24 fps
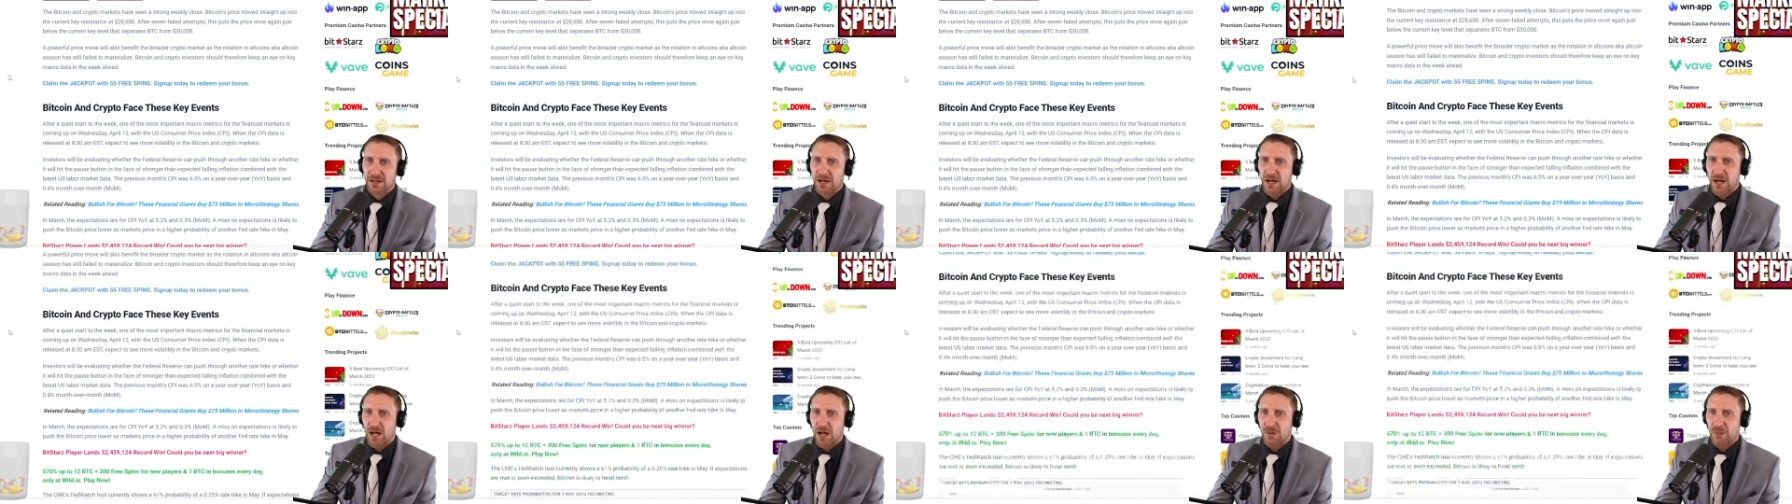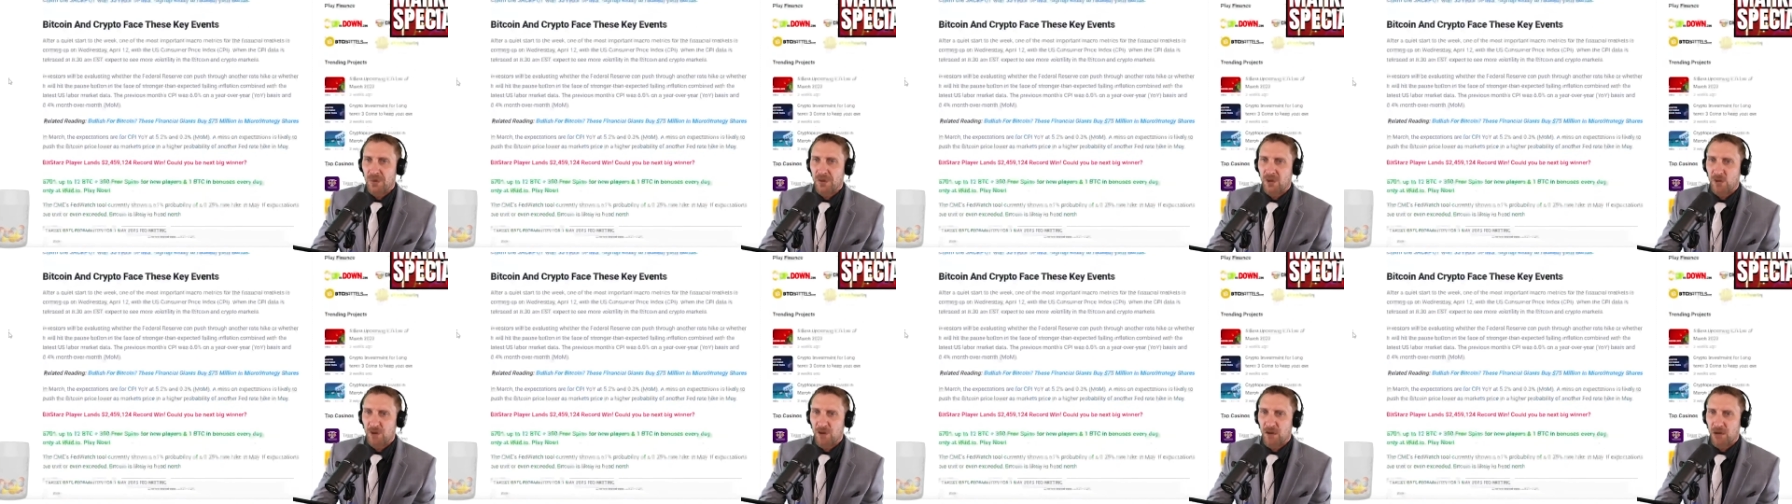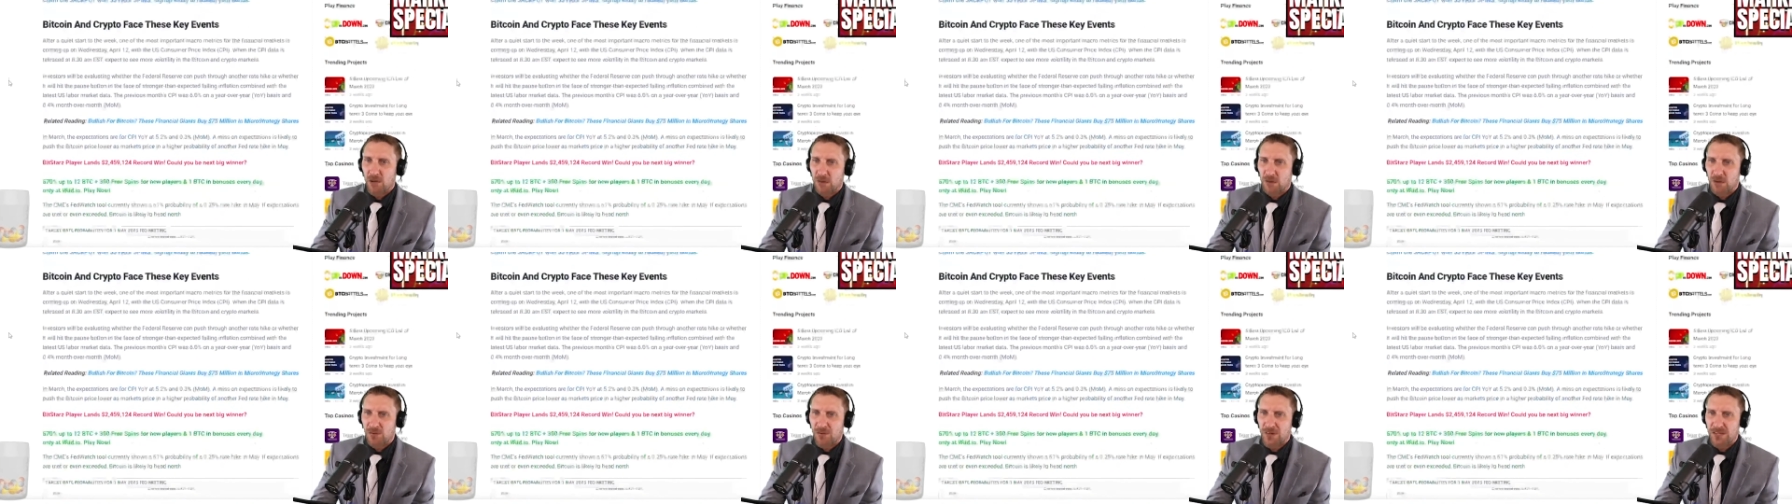Bitcoin and
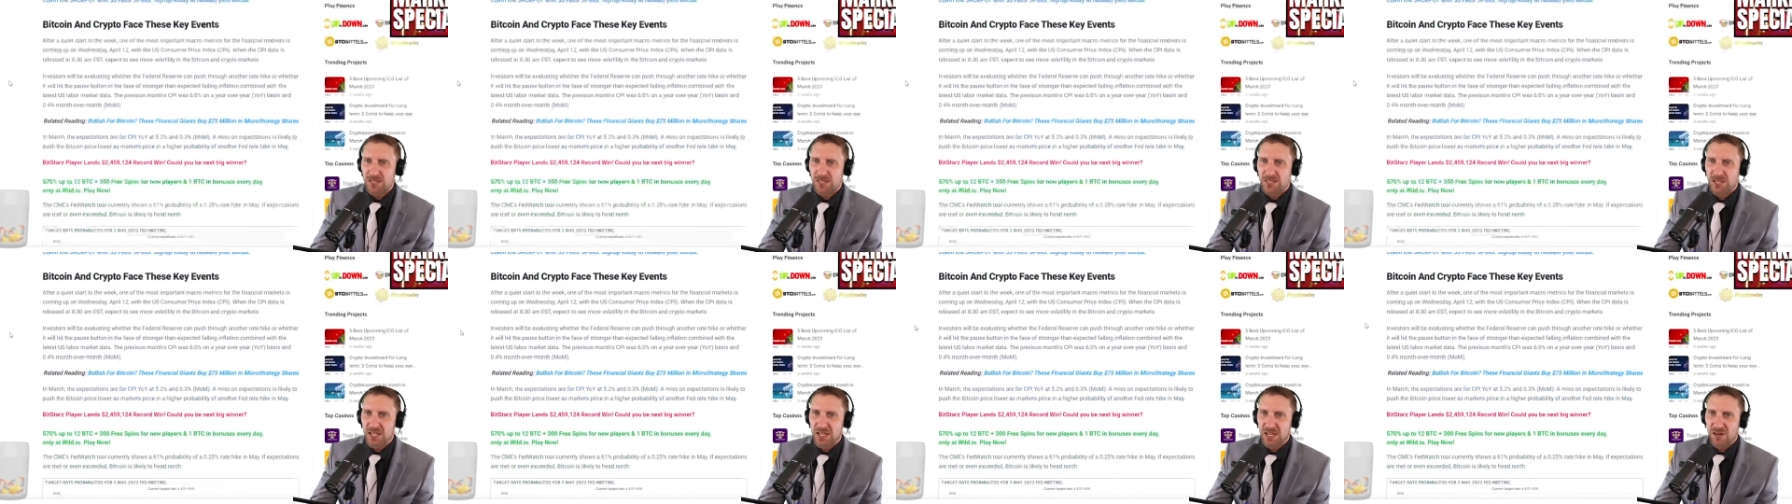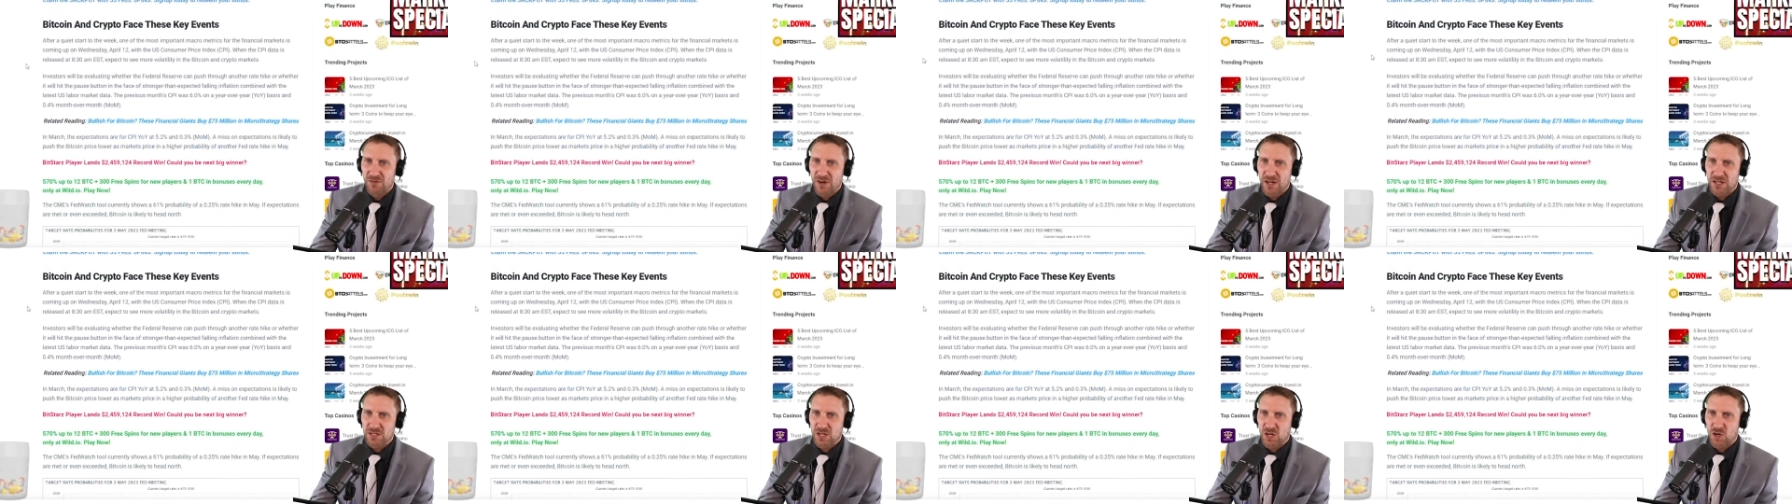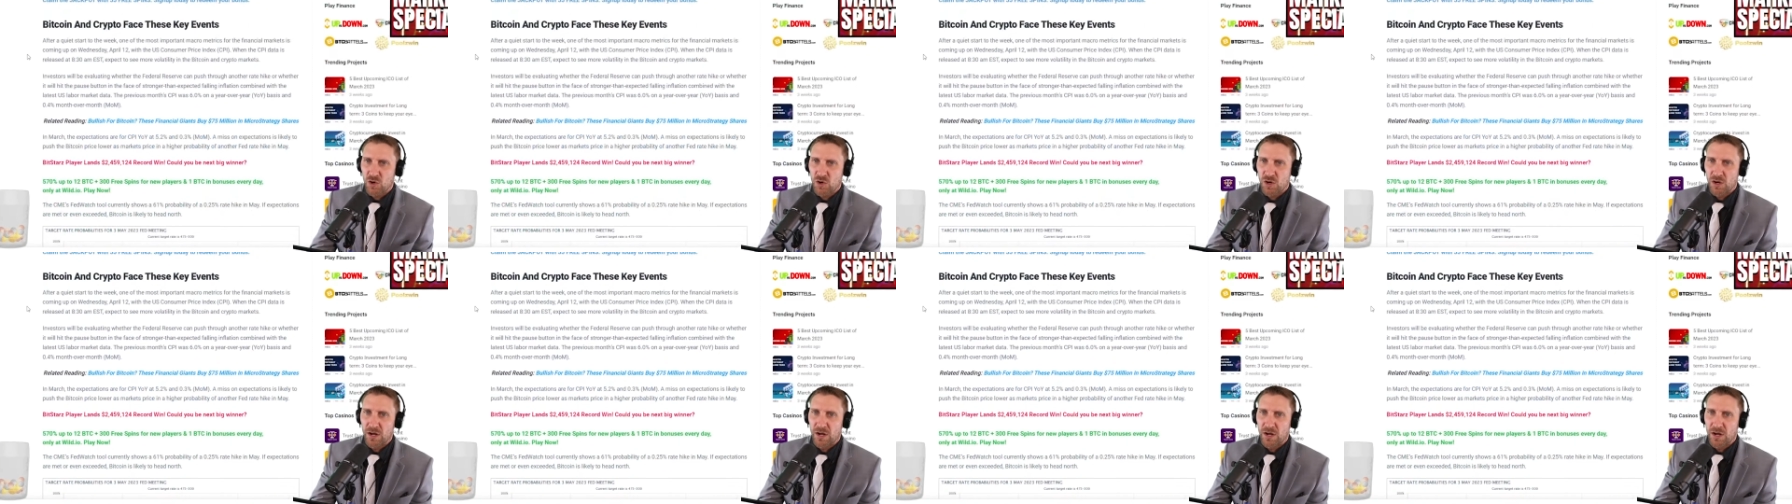crypto faces the key events.